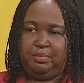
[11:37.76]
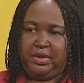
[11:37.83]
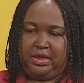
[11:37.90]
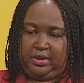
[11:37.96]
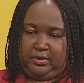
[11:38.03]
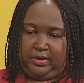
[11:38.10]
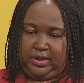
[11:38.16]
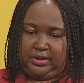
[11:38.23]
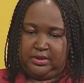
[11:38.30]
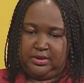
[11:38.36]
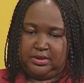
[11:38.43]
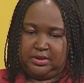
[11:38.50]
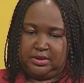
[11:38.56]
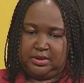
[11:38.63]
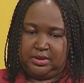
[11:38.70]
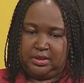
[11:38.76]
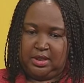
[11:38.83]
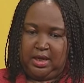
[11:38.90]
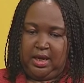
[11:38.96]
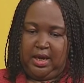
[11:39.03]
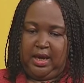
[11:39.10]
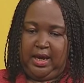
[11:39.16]
parents
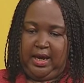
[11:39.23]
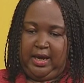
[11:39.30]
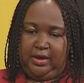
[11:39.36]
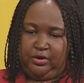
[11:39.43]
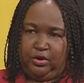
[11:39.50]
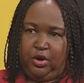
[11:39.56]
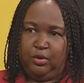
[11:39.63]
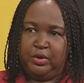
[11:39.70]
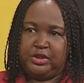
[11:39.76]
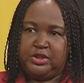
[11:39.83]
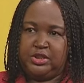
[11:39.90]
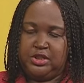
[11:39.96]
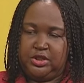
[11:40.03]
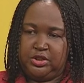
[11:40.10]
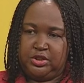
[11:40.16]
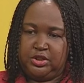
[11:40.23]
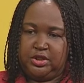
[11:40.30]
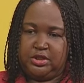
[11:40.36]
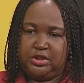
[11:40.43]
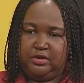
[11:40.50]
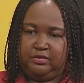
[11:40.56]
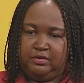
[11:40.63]
and our
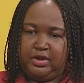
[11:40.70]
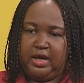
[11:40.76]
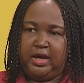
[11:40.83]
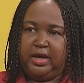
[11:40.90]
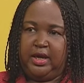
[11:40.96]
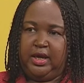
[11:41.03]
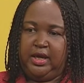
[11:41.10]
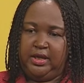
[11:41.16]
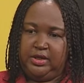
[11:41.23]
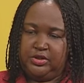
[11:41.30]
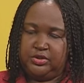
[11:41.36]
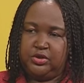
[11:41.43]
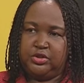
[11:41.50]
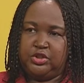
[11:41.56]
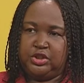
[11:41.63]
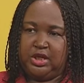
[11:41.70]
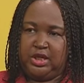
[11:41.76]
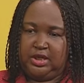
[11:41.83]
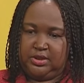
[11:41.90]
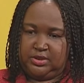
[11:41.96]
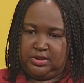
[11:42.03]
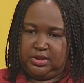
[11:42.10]
teachers, if there are any such
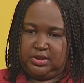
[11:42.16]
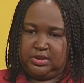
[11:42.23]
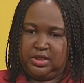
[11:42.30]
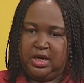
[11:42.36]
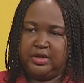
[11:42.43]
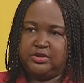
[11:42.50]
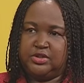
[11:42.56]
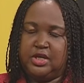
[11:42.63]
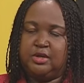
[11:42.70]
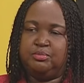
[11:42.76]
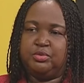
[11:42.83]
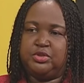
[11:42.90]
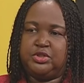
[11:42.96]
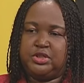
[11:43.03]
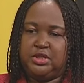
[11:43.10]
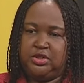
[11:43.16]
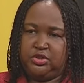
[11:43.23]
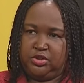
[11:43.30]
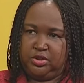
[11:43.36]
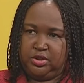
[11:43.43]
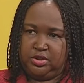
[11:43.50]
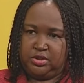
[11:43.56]
cases, there are set
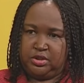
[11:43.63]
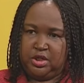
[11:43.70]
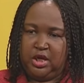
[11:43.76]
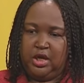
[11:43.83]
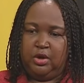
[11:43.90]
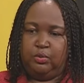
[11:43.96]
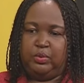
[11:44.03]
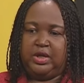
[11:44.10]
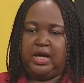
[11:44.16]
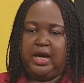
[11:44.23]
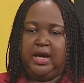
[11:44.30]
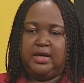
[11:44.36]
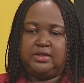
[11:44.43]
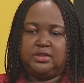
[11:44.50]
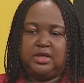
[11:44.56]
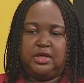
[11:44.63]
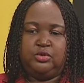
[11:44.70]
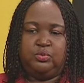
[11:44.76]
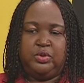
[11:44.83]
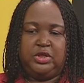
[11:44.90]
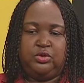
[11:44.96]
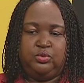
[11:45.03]
procedures. We ask
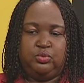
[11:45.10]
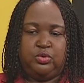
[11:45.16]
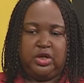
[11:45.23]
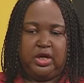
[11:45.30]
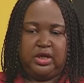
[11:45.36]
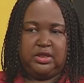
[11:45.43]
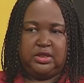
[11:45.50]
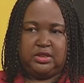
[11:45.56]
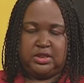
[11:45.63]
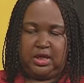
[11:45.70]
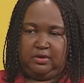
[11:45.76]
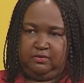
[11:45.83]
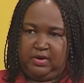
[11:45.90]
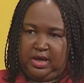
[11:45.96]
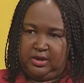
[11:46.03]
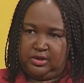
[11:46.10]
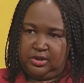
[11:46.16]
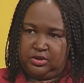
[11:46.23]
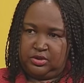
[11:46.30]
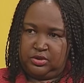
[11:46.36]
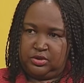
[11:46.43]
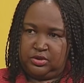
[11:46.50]
that we do not
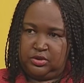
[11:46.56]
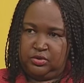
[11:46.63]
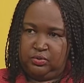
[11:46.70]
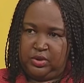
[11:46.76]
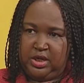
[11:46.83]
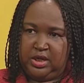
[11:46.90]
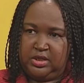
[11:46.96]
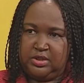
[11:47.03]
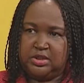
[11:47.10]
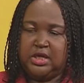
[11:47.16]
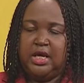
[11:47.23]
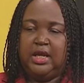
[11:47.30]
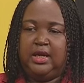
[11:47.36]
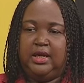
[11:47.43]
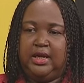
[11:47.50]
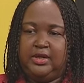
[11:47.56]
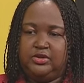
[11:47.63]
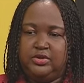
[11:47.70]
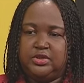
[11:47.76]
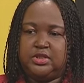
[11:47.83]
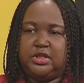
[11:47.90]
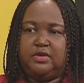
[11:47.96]
disadvantage the students. Let
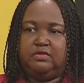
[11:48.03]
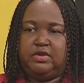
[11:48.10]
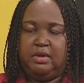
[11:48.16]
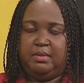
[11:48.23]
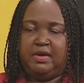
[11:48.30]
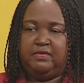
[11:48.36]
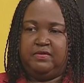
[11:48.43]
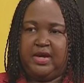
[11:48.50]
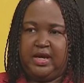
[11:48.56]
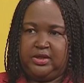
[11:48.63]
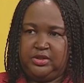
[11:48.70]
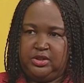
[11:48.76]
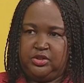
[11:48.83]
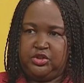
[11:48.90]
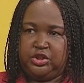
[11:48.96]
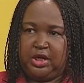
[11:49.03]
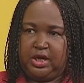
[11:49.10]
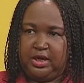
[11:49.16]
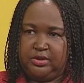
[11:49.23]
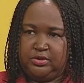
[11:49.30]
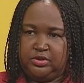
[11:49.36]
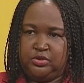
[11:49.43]
us give them a fighting
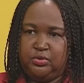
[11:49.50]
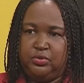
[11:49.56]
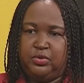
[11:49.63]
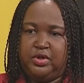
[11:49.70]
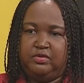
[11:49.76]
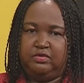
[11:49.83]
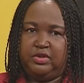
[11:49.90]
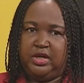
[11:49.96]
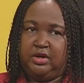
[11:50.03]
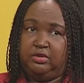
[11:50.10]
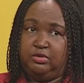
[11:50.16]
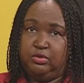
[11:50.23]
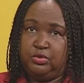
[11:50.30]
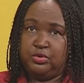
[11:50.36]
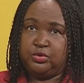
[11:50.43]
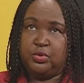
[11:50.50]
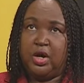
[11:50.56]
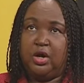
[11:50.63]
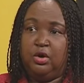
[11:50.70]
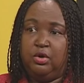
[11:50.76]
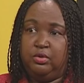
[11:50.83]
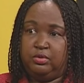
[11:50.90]
chance. So if there are those who
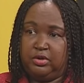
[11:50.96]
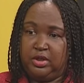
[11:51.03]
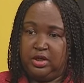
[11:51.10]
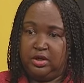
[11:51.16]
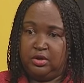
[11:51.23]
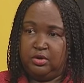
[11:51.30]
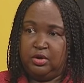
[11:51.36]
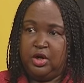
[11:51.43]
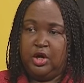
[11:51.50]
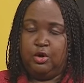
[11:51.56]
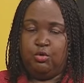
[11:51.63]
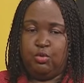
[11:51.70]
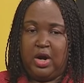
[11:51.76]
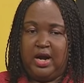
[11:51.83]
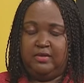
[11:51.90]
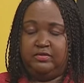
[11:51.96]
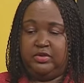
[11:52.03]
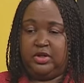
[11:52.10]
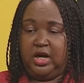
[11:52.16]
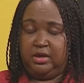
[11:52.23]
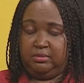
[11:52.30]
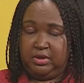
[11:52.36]
are out there who have
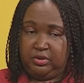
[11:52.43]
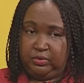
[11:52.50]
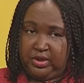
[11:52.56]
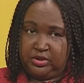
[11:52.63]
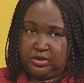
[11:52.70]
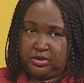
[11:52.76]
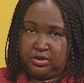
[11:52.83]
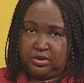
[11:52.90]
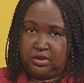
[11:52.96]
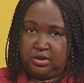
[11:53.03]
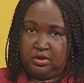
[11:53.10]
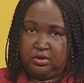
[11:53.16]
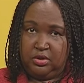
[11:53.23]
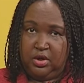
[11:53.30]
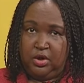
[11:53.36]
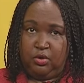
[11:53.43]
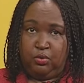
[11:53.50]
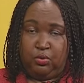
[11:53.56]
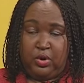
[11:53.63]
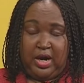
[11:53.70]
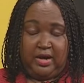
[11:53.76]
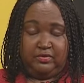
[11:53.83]
not been registered,
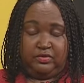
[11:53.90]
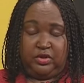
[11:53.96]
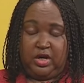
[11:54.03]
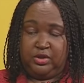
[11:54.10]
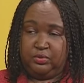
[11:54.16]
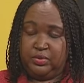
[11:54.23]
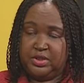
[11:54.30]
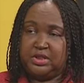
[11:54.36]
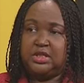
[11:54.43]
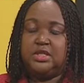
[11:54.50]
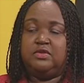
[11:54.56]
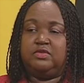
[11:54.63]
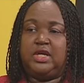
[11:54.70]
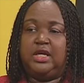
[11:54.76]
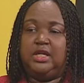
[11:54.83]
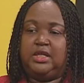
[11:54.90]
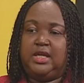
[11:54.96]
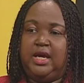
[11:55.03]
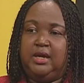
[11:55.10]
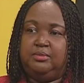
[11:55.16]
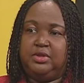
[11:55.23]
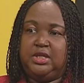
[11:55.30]
who have not received any
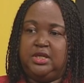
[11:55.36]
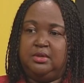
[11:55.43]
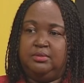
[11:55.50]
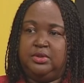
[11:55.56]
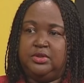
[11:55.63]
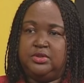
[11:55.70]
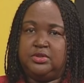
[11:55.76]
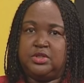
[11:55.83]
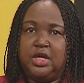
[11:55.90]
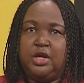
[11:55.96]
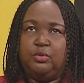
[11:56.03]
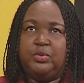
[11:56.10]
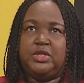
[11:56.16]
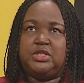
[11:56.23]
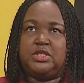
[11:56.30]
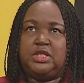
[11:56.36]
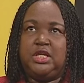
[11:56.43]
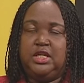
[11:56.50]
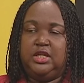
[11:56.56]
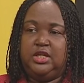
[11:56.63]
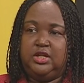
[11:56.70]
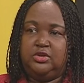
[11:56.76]
timetables, we
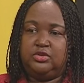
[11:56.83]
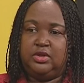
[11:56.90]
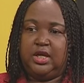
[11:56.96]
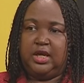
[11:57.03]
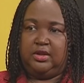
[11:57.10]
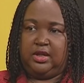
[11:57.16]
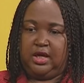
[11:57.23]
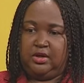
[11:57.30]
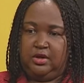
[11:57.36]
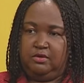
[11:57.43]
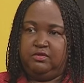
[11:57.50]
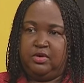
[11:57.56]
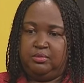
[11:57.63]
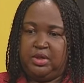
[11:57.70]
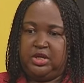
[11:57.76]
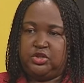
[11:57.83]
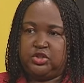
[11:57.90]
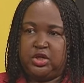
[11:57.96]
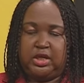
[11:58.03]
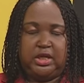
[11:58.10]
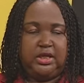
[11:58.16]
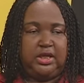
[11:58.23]
still need to get that
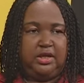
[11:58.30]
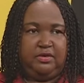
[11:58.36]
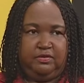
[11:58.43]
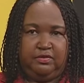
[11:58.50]
information. And if